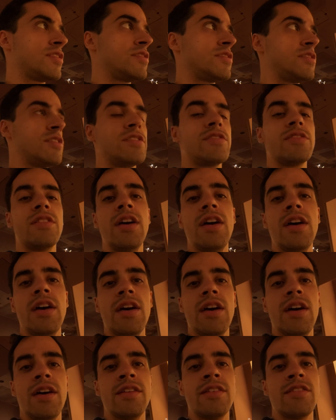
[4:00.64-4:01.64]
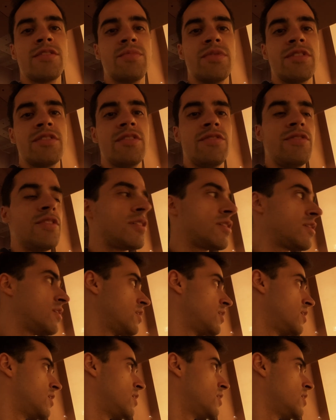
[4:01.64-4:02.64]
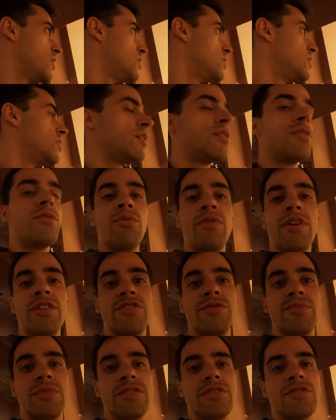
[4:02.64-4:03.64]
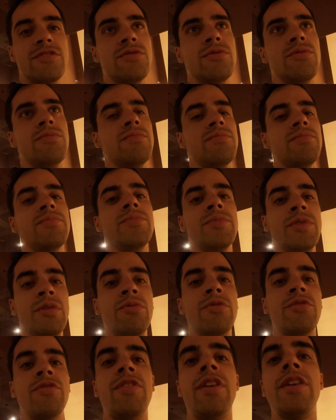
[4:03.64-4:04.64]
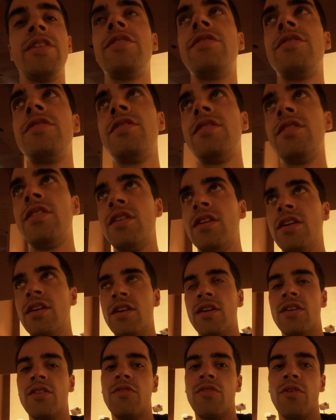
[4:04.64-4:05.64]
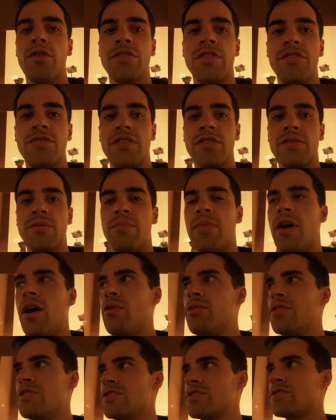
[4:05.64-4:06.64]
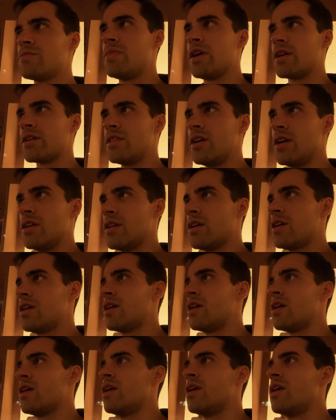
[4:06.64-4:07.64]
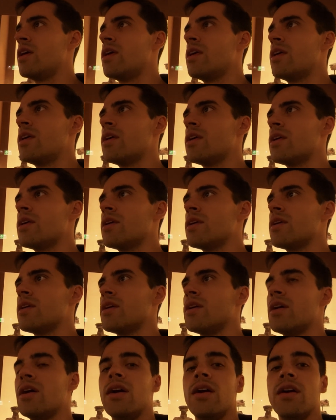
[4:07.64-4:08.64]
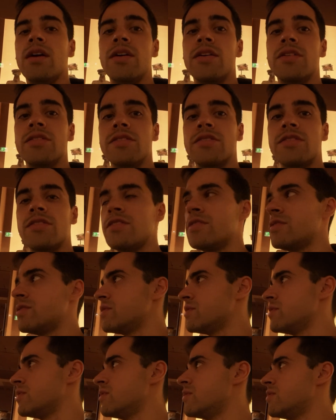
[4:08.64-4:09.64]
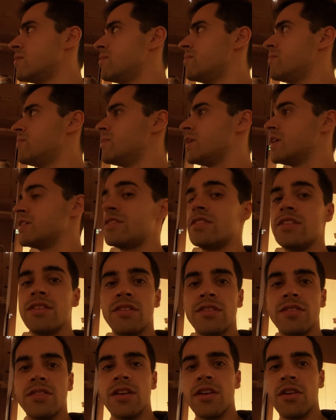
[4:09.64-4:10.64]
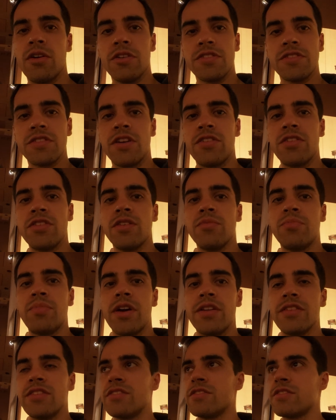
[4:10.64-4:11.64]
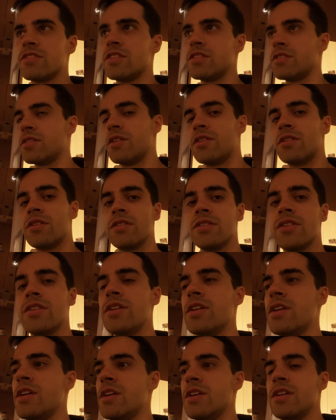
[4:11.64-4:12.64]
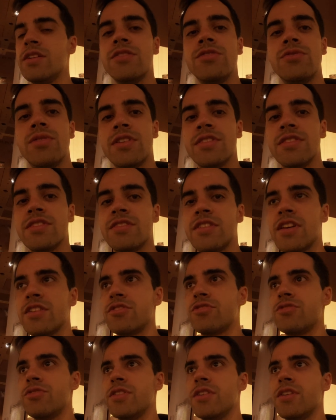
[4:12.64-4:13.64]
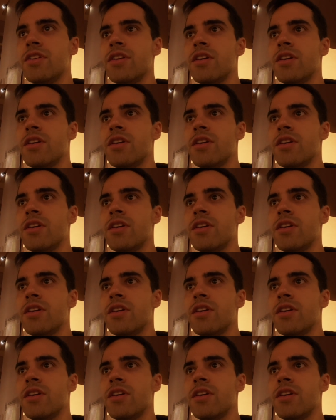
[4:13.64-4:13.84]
has a specific regiment, so they would fight for different powers back then, and until they got their independence in early 20th century,